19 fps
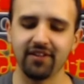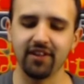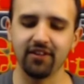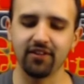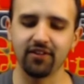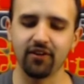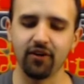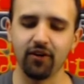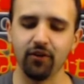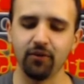
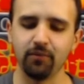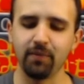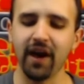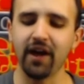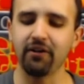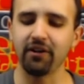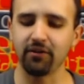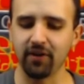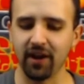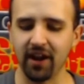called
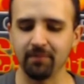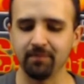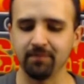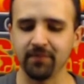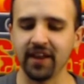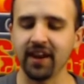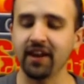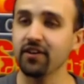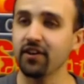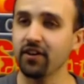Battering Ram. It
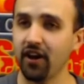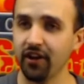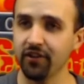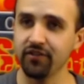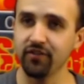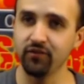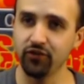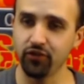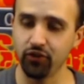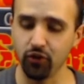has a cost of
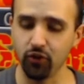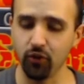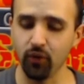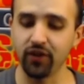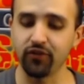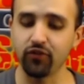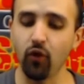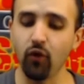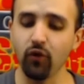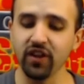2. It's
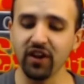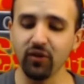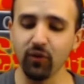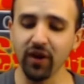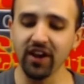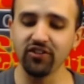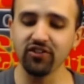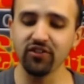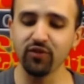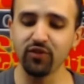only a
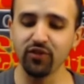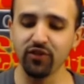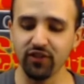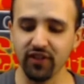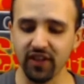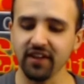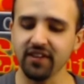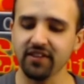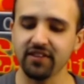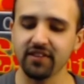range of
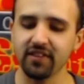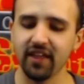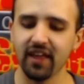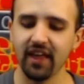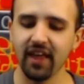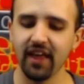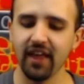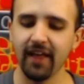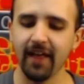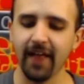6.
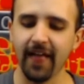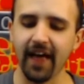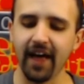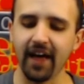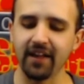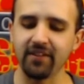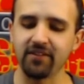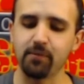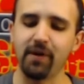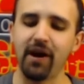
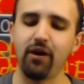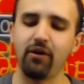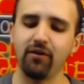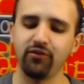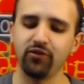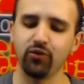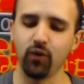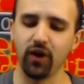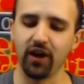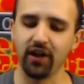It's a power of
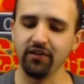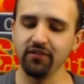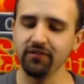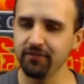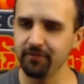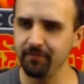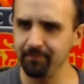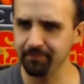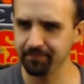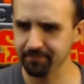12.
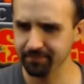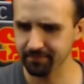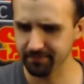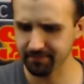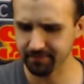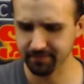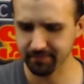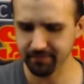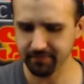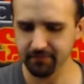
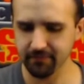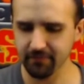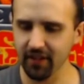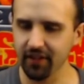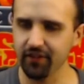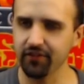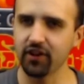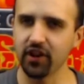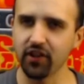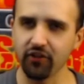It's
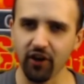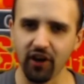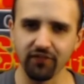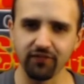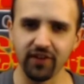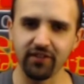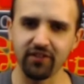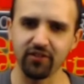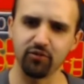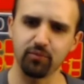another
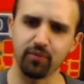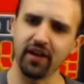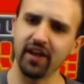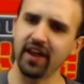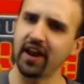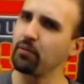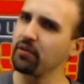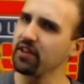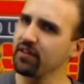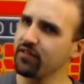offensive spell, and I
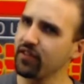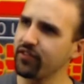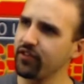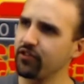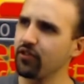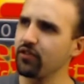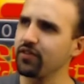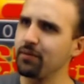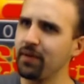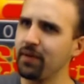believe that there's
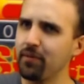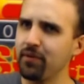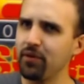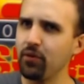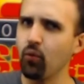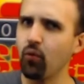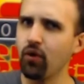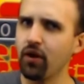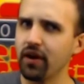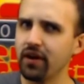only maybe
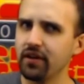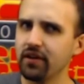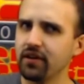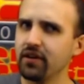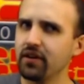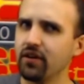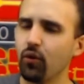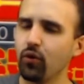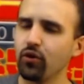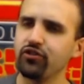1
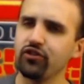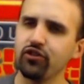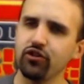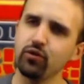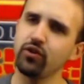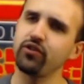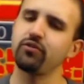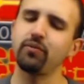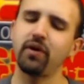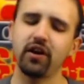or 2
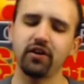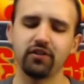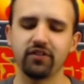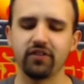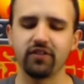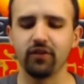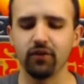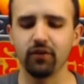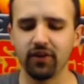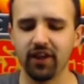other models in the
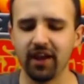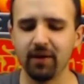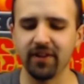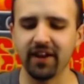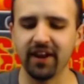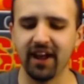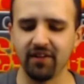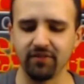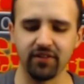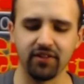whole game that
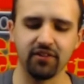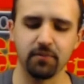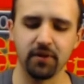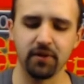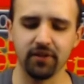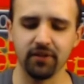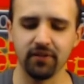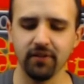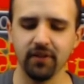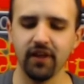have this
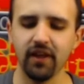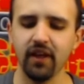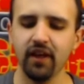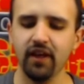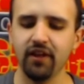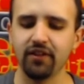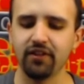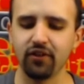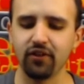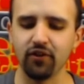spell
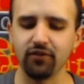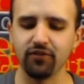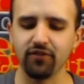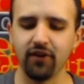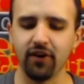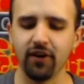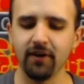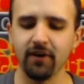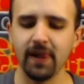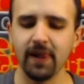so
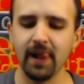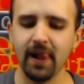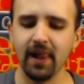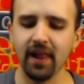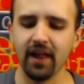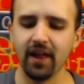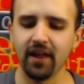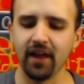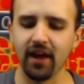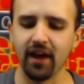far.
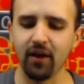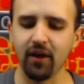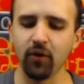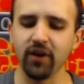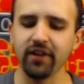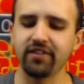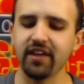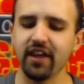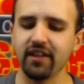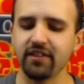What it
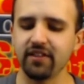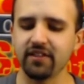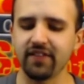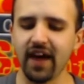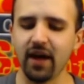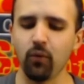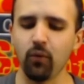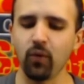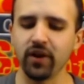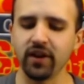says is that
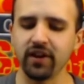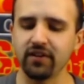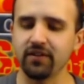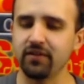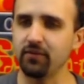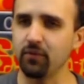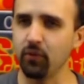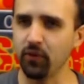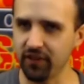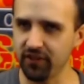when
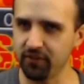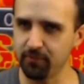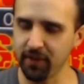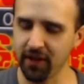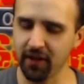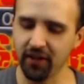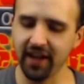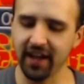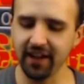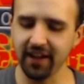this spell
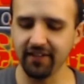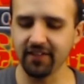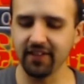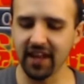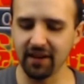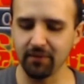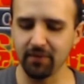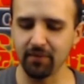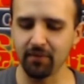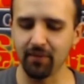hits an
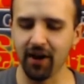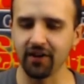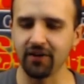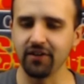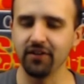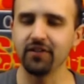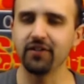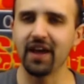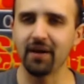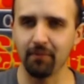enemy model,
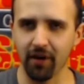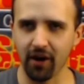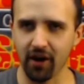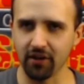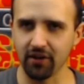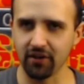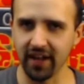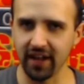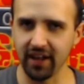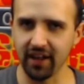that model
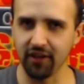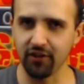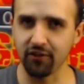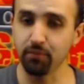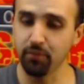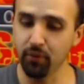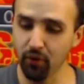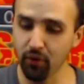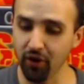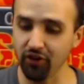is
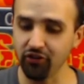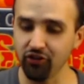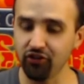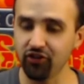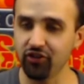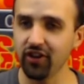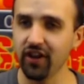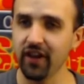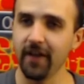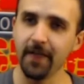pushed
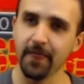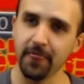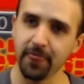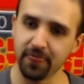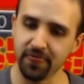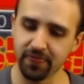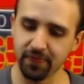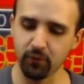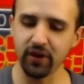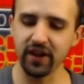
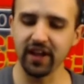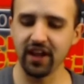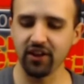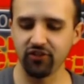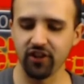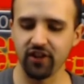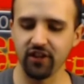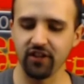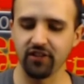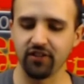3
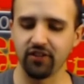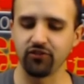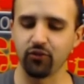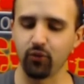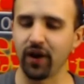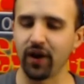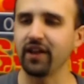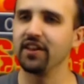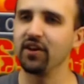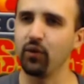inches
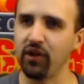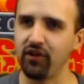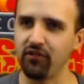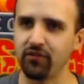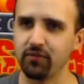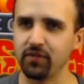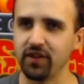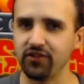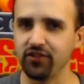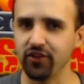directly away from
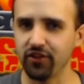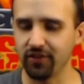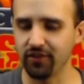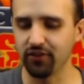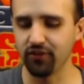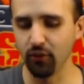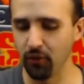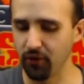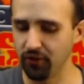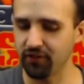the
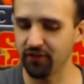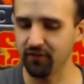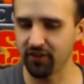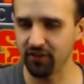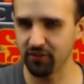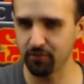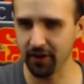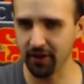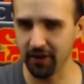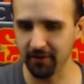source of the
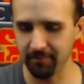spell.